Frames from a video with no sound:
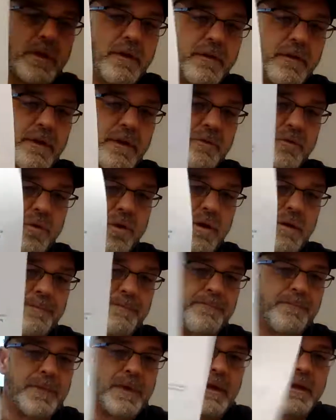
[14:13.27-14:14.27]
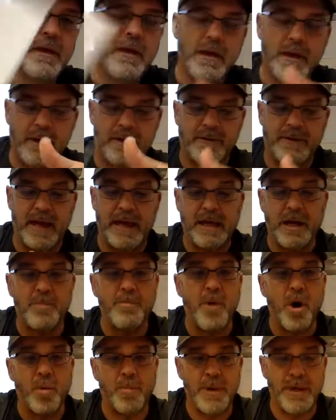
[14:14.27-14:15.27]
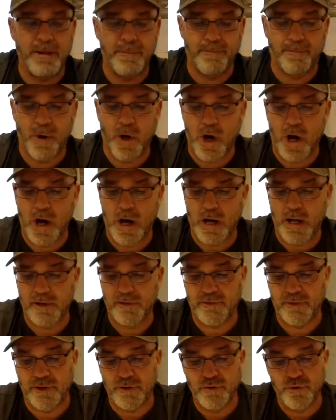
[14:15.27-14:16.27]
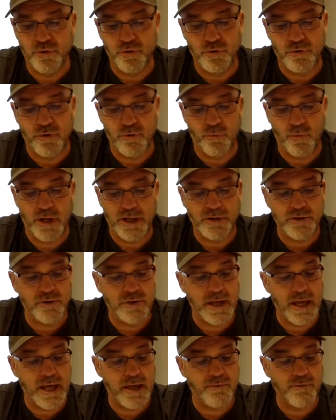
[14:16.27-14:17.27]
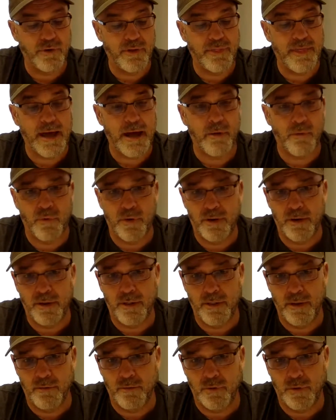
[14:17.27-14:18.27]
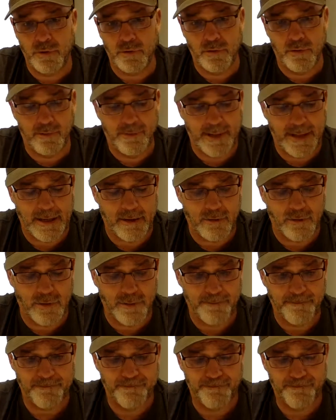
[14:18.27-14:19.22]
This one. Take a moment, pause, and do what you can with that one, and then we'll go over that one.